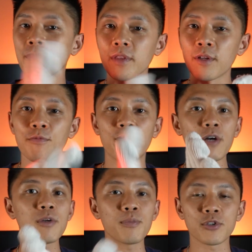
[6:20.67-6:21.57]
They're
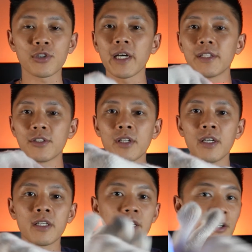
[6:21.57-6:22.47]
very precise,
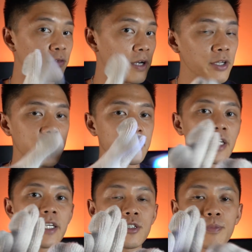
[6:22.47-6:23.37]
they're very
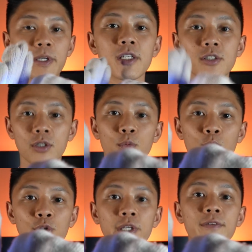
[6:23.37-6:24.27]
intense because
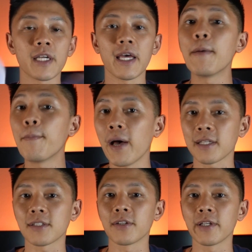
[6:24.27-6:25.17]
we're leaving an
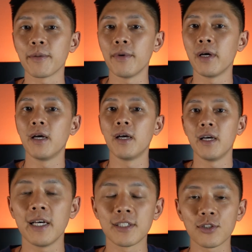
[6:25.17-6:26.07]
impact on them.
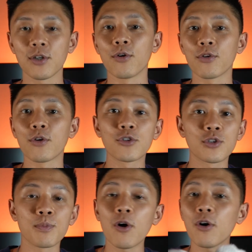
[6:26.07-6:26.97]
And so those
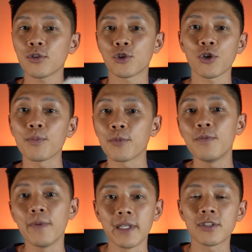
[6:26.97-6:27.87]
small sharp
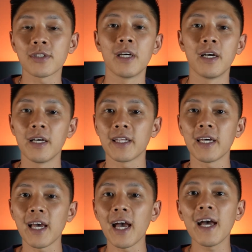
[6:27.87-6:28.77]
movements,
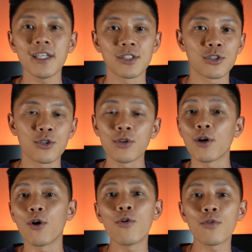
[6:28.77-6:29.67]
that adds to the
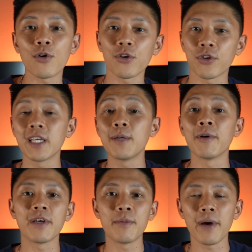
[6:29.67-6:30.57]
overall theme
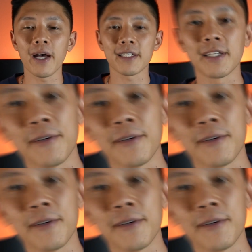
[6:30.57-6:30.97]
of impacting.